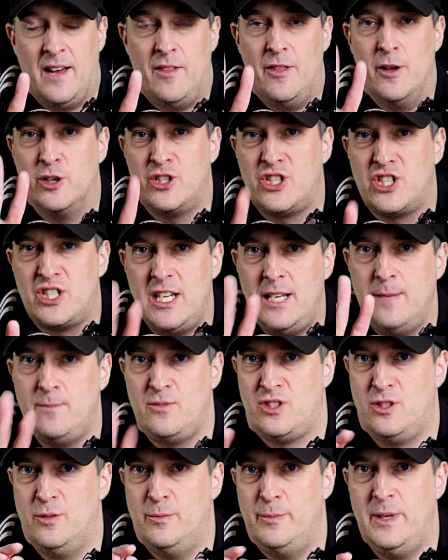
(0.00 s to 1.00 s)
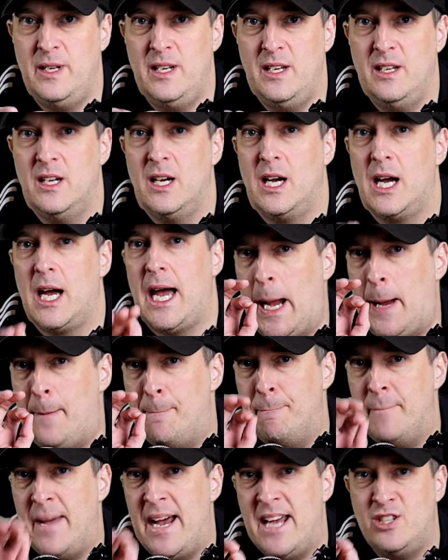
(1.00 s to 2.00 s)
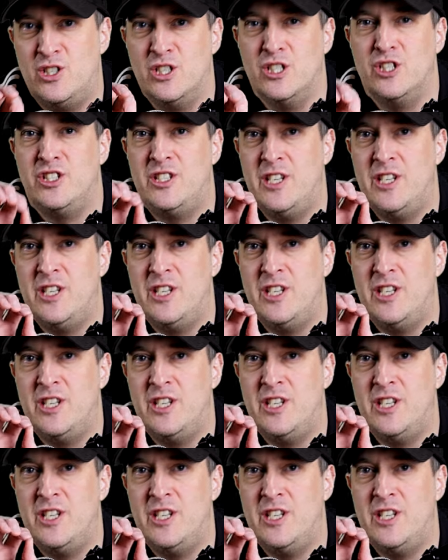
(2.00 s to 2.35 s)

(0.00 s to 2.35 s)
There seems to be a major